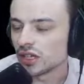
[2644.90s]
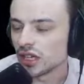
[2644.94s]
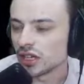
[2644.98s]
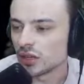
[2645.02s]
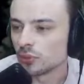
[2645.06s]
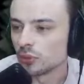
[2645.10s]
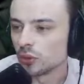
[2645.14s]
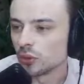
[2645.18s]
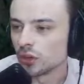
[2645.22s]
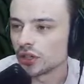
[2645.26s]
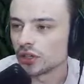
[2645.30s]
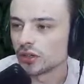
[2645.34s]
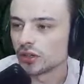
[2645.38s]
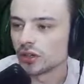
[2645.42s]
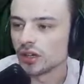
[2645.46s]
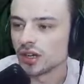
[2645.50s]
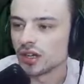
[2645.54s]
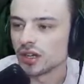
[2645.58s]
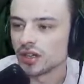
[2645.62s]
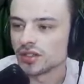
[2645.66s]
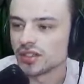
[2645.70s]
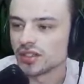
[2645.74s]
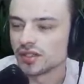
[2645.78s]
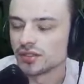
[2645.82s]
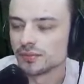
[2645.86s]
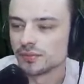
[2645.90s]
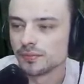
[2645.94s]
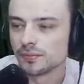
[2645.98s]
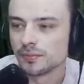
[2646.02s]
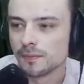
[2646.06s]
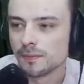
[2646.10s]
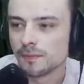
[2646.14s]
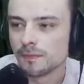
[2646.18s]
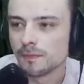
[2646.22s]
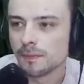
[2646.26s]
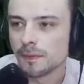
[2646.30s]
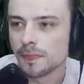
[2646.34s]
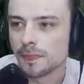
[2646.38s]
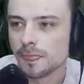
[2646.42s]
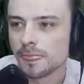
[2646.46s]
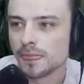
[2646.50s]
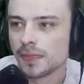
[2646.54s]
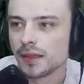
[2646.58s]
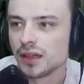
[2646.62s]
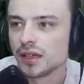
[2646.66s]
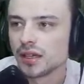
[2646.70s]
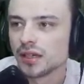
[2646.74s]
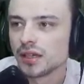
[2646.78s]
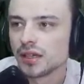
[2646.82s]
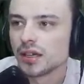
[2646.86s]
your point across.
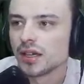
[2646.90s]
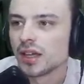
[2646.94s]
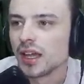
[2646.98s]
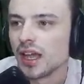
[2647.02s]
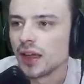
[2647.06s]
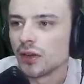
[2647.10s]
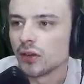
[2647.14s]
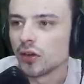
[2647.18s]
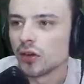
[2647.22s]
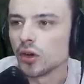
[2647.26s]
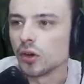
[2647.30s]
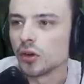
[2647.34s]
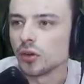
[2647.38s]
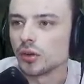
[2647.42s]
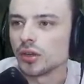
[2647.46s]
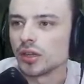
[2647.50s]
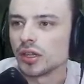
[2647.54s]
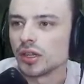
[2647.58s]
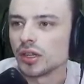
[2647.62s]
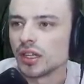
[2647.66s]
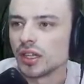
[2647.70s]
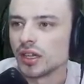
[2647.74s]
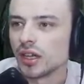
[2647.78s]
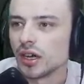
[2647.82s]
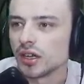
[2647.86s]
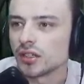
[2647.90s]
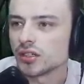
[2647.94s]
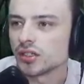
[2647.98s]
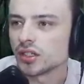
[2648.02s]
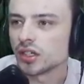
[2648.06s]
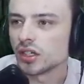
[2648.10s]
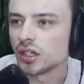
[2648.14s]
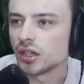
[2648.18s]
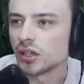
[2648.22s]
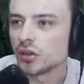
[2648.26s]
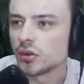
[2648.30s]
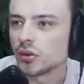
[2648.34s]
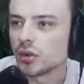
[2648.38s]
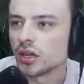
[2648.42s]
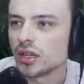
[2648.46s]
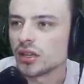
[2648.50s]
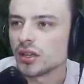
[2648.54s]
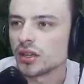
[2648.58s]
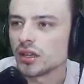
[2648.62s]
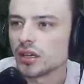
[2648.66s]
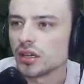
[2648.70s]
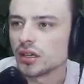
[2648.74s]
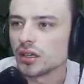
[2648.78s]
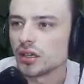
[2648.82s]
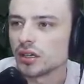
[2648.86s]
Harrow, eons ago, what,
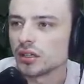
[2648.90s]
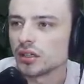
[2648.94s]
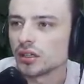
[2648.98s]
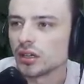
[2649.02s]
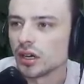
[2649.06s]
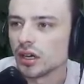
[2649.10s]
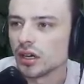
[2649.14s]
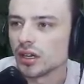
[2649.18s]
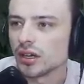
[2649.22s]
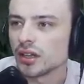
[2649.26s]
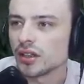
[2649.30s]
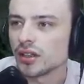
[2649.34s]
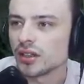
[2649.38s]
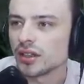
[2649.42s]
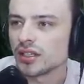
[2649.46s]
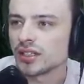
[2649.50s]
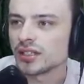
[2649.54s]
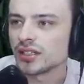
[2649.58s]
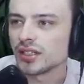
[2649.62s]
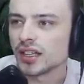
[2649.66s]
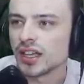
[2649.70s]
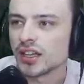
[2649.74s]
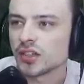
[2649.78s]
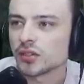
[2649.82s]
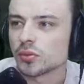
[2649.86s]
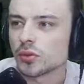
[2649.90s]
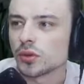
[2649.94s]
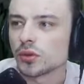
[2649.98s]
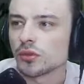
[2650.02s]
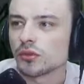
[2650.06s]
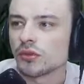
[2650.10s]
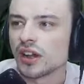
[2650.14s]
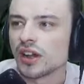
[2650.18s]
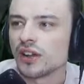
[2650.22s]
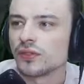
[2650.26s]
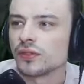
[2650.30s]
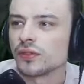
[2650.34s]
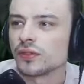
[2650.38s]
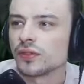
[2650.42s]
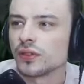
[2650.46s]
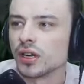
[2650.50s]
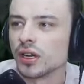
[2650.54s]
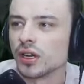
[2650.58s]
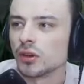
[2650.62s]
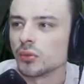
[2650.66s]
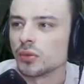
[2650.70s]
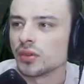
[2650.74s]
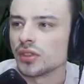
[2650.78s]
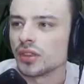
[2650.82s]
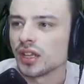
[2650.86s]
uh, gone, these lands were rife uh,
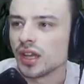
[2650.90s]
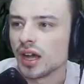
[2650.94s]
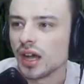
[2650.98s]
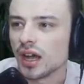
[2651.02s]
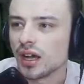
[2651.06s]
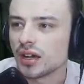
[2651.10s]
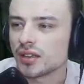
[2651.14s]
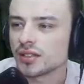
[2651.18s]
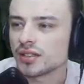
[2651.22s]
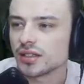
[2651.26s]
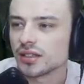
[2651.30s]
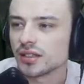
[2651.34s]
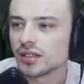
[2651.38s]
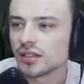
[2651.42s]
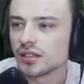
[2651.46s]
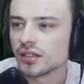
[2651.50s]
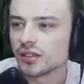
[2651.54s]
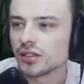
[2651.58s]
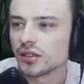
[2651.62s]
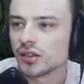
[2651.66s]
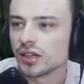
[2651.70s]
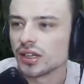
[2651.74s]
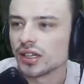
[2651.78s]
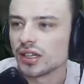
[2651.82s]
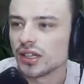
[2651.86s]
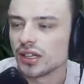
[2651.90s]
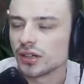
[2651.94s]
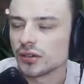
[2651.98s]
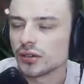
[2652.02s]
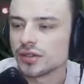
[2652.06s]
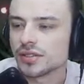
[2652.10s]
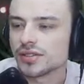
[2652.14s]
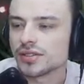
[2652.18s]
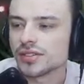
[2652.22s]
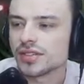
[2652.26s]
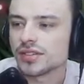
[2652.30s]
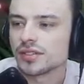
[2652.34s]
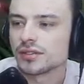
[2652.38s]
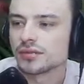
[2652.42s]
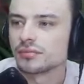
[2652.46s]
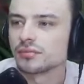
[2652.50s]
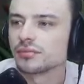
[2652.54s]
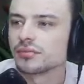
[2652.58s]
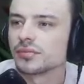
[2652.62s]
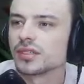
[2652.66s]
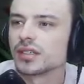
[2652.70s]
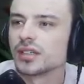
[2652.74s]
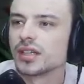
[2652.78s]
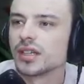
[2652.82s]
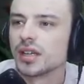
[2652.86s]
with gods and their adherents.
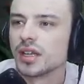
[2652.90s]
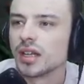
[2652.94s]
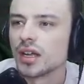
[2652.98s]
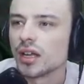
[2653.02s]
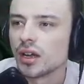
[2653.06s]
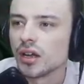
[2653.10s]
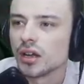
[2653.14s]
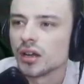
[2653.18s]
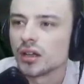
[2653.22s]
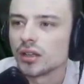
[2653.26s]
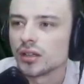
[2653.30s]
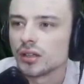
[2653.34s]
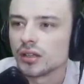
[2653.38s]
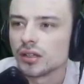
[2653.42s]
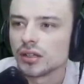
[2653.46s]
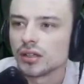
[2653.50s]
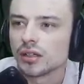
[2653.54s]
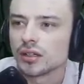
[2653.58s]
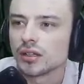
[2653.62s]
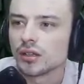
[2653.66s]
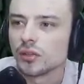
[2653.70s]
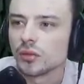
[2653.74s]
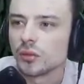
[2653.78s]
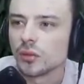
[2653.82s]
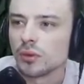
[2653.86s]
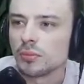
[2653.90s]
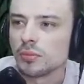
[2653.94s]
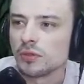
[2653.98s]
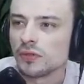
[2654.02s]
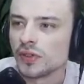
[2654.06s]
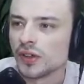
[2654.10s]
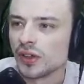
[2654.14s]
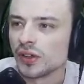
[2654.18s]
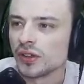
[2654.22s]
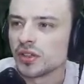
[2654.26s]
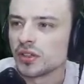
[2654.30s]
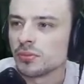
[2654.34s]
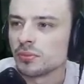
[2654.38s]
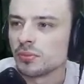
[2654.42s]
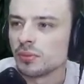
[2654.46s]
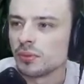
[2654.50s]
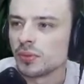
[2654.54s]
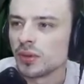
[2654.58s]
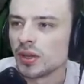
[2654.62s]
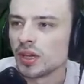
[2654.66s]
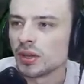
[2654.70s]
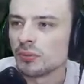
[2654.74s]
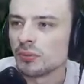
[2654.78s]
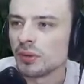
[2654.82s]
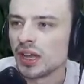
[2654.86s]
What befell the
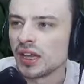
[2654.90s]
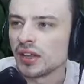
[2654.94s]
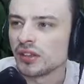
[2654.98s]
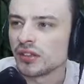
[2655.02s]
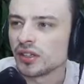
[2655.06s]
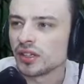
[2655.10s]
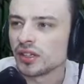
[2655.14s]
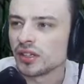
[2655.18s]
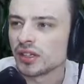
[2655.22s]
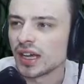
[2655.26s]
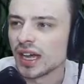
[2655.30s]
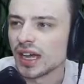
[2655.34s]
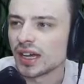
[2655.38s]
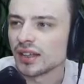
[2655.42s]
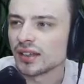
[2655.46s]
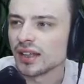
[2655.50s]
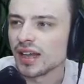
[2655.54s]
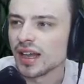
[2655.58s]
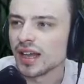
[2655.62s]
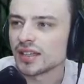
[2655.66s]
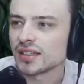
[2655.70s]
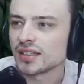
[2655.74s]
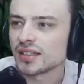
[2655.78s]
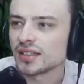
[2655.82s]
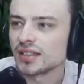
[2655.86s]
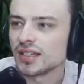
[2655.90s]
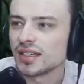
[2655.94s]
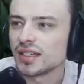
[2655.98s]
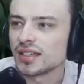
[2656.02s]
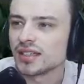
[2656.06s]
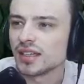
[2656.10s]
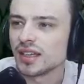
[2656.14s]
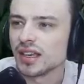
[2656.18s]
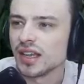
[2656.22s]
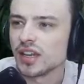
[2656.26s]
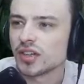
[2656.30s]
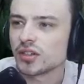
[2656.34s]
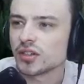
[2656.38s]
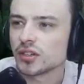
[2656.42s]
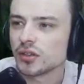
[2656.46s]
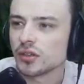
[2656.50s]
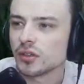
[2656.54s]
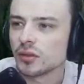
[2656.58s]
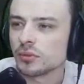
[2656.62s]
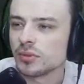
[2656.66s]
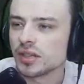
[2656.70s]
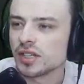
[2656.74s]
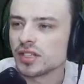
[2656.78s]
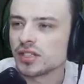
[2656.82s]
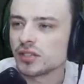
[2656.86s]
uh, pantheon? Alas, it is the nature of the
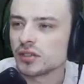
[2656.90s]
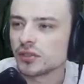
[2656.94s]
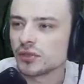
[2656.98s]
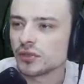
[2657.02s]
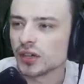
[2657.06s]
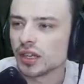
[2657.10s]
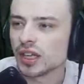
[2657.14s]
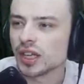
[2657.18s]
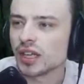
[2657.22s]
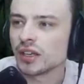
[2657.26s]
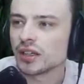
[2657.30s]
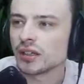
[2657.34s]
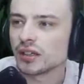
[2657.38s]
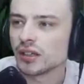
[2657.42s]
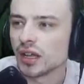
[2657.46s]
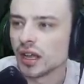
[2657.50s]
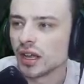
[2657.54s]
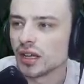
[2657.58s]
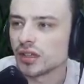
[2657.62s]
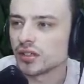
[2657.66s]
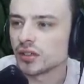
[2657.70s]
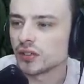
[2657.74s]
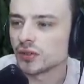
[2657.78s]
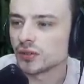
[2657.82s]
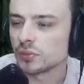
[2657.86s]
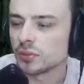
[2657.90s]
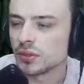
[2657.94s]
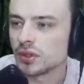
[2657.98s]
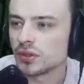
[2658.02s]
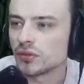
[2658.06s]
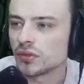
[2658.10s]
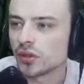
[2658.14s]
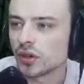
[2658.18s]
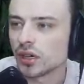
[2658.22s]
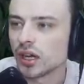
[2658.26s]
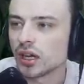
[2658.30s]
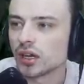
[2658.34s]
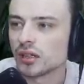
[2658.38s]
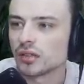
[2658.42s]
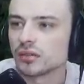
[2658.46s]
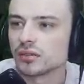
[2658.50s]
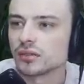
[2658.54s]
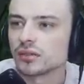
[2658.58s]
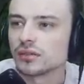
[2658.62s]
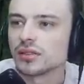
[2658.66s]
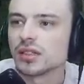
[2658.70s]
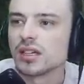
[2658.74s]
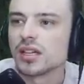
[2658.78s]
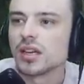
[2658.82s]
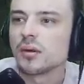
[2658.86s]
beast to forget and gods to be forgotten.
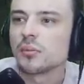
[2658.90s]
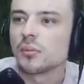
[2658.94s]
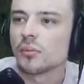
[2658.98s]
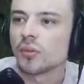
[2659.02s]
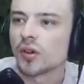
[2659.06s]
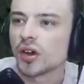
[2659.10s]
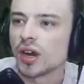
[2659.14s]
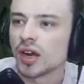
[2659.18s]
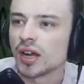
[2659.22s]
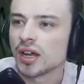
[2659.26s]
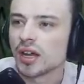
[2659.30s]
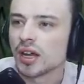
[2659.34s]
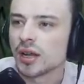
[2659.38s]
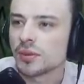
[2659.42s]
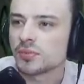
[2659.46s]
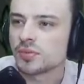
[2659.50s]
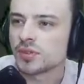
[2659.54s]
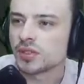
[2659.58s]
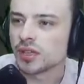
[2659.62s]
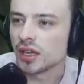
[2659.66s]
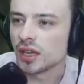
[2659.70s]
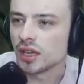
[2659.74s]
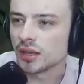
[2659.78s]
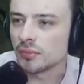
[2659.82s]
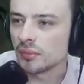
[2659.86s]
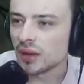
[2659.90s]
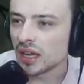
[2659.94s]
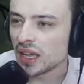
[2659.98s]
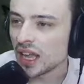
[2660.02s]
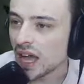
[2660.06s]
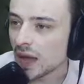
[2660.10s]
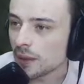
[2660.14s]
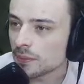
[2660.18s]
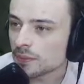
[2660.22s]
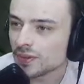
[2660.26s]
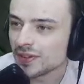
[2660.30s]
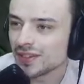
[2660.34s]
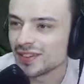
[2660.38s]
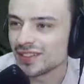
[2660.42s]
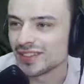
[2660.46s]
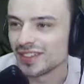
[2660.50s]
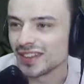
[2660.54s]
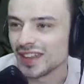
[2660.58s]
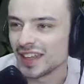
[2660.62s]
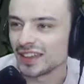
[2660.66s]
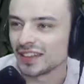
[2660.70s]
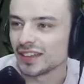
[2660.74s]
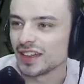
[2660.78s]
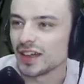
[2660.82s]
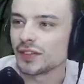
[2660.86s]
Perhaps, uh, mayhap
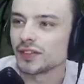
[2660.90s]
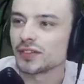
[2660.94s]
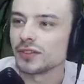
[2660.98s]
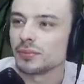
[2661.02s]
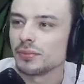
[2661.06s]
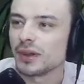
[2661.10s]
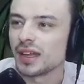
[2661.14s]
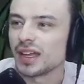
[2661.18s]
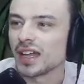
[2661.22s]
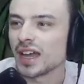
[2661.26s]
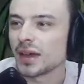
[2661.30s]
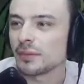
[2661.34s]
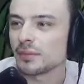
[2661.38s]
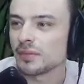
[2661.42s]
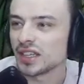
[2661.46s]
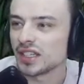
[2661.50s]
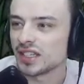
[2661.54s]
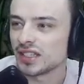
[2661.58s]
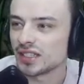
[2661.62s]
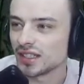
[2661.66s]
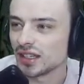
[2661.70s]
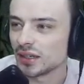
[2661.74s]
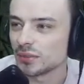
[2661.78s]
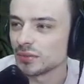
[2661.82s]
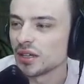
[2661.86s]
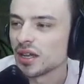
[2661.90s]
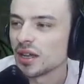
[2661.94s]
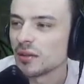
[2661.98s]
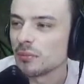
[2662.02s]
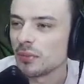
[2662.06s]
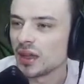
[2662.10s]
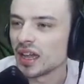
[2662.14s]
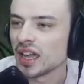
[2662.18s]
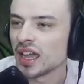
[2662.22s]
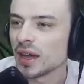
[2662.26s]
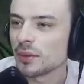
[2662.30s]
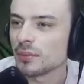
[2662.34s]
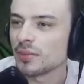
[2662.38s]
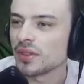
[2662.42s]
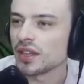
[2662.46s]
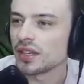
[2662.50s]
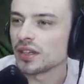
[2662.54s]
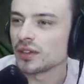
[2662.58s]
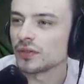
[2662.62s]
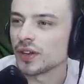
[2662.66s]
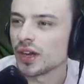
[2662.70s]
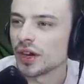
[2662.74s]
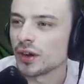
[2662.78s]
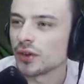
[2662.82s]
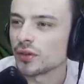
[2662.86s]
they left, mayhap they slept, mayhap they
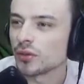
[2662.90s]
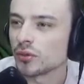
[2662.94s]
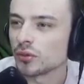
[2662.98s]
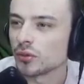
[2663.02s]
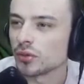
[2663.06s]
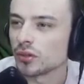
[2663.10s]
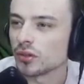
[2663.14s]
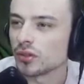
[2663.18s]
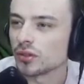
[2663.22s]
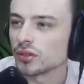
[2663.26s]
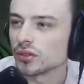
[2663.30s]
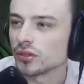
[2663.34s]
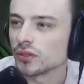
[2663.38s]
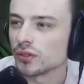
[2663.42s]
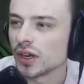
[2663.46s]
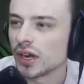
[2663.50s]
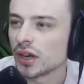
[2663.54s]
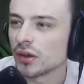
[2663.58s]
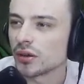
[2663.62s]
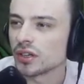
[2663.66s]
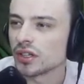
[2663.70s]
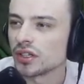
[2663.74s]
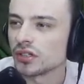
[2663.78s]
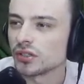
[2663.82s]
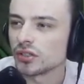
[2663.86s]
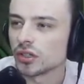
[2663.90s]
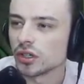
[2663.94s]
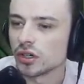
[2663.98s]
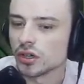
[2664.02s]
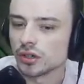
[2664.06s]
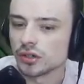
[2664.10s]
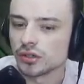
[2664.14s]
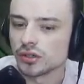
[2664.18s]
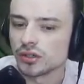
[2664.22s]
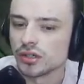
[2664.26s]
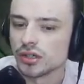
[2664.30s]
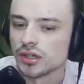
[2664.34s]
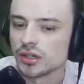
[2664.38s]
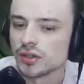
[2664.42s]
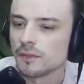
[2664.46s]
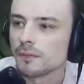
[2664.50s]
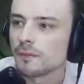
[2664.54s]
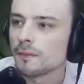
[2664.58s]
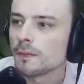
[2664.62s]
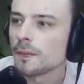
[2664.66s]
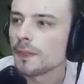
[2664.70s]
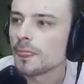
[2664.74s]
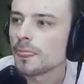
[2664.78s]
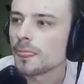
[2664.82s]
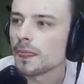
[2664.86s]
devoured and were devoured in turn.
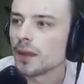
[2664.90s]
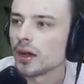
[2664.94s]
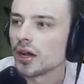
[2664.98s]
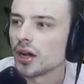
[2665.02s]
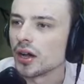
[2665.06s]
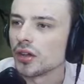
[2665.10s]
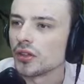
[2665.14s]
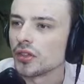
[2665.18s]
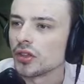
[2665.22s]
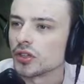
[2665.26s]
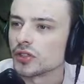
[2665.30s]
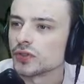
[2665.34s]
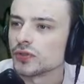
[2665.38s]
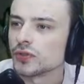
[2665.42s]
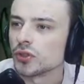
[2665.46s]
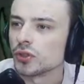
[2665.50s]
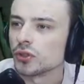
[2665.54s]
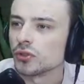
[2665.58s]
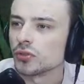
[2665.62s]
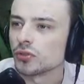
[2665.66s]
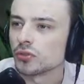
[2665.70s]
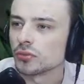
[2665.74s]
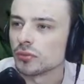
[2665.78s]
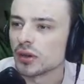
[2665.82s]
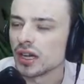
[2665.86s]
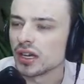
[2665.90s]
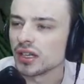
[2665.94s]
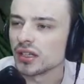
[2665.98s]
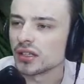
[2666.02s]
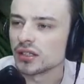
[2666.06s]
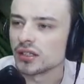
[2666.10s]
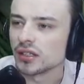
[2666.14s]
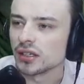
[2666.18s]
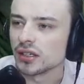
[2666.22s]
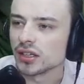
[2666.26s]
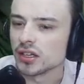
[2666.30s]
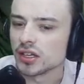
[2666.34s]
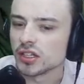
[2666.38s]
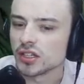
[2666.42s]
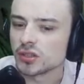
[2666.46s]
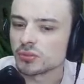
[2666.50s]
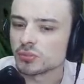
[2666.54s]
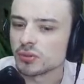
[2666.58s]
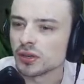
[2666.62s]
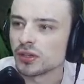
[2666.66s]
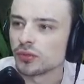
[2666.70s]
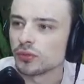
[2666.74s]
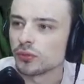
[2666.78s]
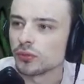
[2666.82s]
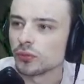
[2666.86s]
Uh, those few who reminded uh,
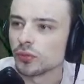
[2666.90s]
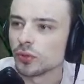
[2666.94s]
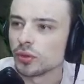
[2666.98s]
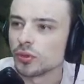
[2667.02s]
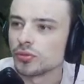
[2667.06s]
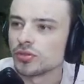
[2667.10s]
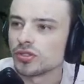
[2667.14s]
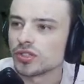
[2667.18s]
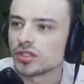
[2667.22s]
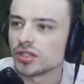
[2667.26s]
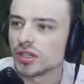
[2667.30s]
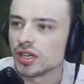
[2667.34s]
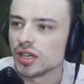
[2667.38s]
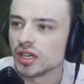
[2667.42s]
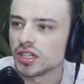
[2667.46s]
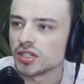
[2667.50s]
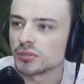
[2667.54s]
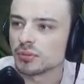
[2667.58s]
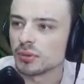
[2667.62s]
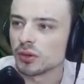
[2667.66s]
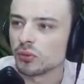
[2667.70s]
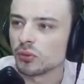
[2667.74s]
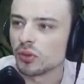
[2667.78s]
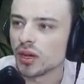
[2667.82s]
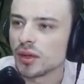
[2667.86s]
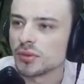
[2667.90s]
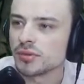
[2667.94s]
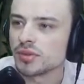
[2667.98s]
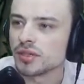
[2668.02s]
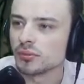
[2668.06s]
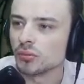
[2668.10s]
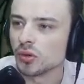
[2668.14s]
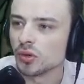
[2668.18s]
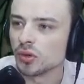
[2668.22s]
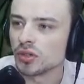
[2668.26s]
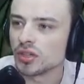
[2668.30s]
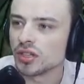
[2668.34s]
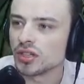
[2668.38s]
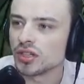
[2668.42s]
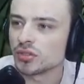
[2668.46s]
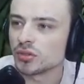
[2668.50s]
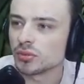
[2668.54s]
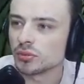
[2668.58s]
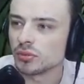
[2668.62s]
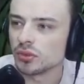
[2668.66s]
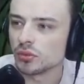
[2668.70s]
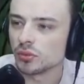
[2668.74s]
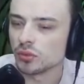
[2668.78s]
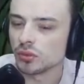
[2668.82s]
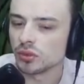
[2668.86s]
spread roots, uh, spun webs, and molded this will
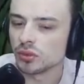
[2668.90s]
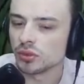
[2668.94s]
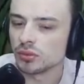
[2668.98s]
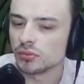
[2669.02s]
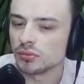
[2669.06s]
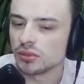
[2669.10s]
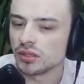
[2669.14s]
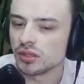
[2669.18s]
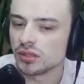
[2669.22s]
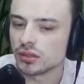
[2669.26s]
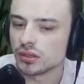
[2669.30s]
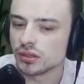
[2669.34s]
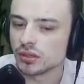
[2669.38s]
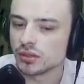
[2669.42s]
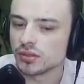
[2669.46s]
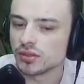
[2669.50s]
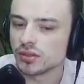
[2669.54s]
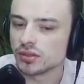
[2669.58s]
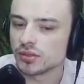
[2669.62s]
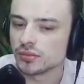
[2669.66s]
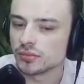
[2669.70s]
be world meteors.